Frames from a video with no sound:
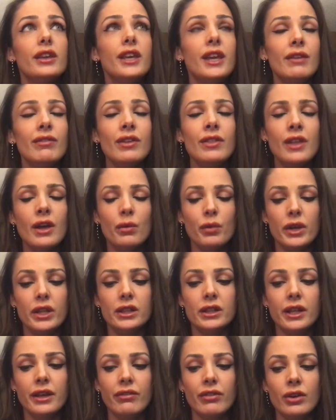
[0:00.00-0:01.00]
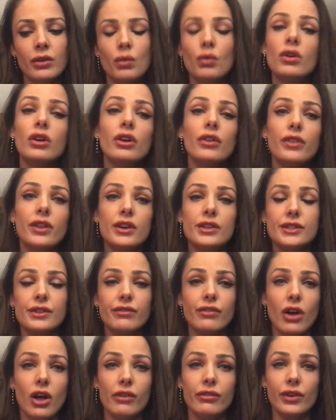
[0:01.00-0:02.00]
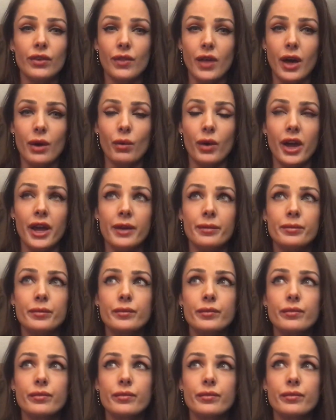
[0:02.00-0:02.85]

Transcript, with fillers: given that we live in a world that is evolving that way,